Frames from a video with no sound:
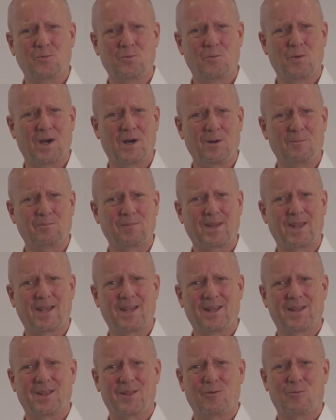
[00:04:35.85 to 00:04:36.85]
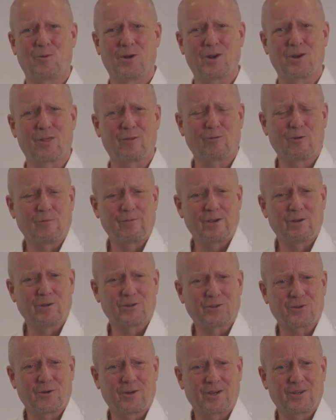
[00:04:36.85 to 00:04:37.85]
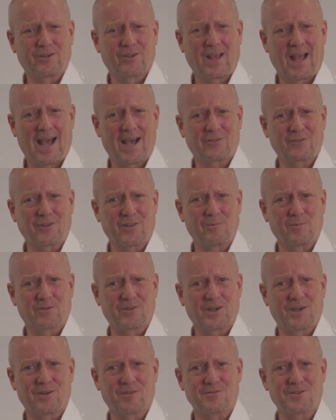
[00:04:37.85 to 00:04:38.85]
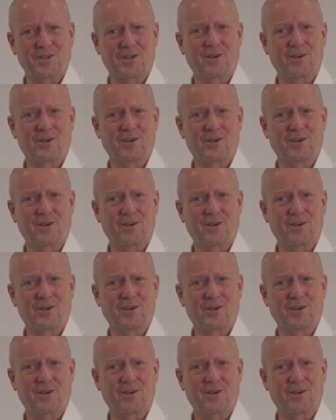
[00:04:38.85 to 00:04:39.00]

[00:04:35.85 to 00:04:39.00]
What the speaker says: Well, what are the reviewers going to ask themselves?